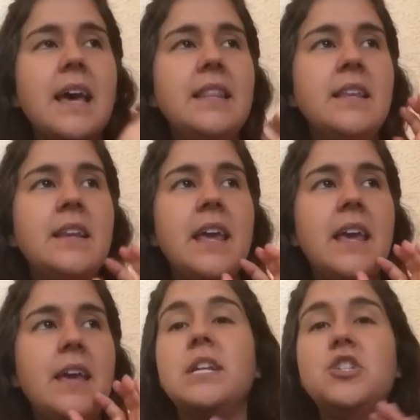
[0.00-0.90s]
At the end of the
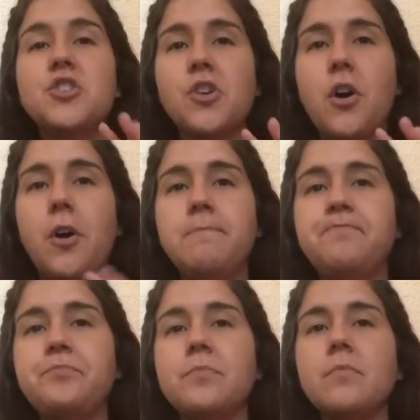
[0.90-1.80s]
day, it's your call
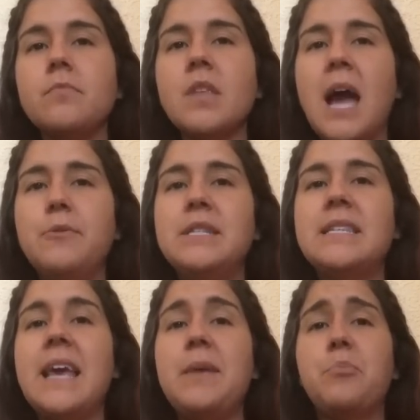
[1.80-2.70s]
I would
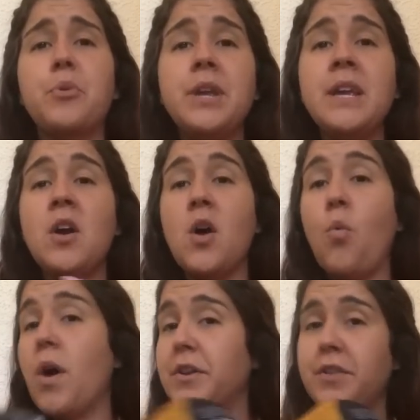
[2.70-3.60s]
say bring
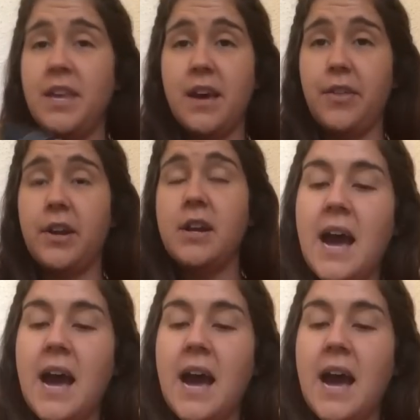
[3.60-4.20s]
one or the other.